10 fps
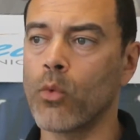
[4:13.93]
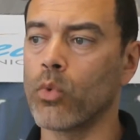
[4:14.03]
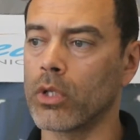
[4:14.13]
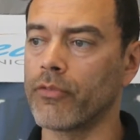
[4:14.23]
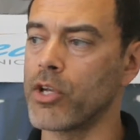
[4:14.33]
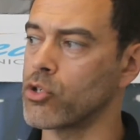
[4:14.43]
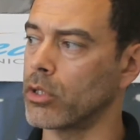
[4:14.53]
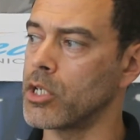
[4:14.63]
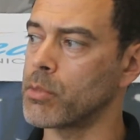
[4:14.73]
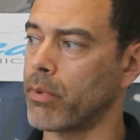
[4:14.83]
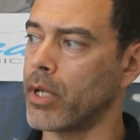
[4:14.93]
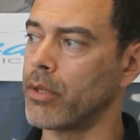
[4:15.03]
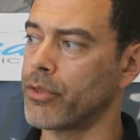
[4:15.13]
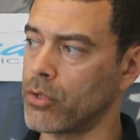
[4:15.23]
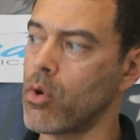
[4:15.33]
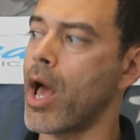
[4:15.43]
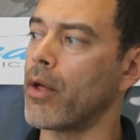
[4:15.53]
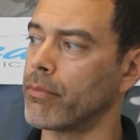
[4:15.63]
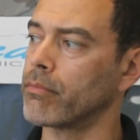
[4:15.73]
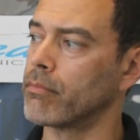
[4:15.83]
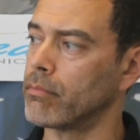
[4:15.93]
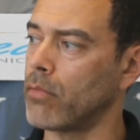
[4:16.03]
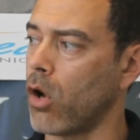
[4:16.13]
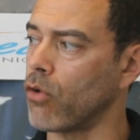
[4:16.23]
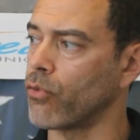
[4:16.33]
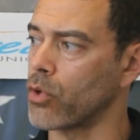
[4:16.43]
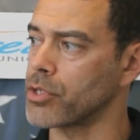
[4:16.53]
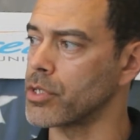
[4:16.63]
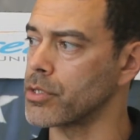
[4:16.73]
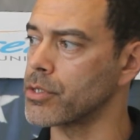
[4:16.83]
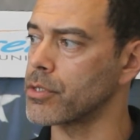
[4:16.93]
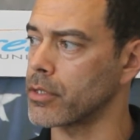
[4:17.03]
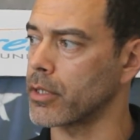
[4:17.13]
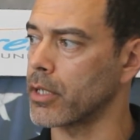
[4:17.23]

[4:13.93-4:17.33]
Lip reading: will eventually spread throughout all forces.